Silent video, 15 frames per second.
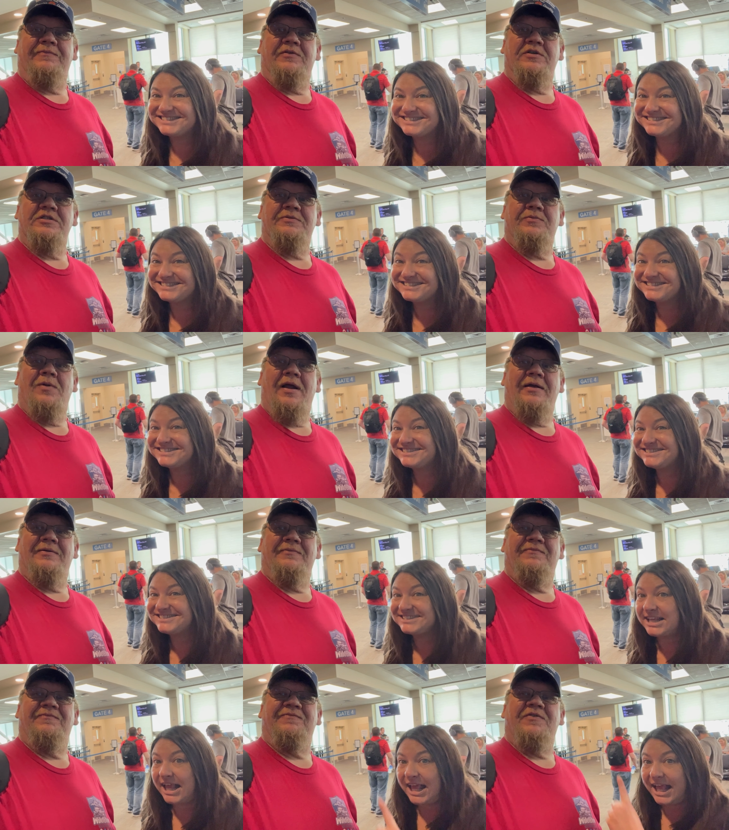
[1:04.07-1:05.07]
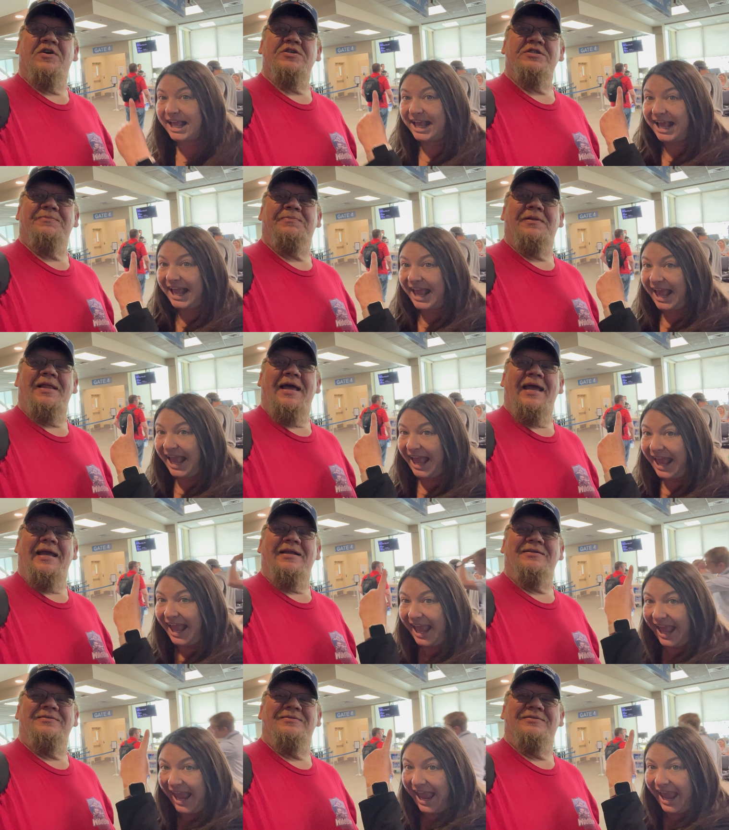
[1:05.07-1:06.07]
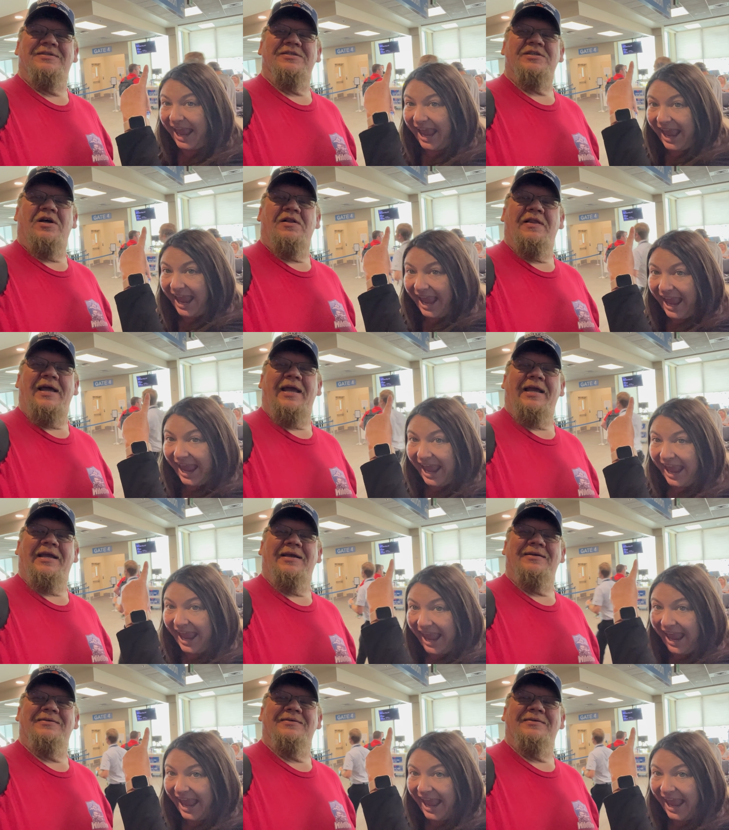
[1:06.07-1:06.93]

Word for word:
Speaker 1: first, first plane to Salt Lake.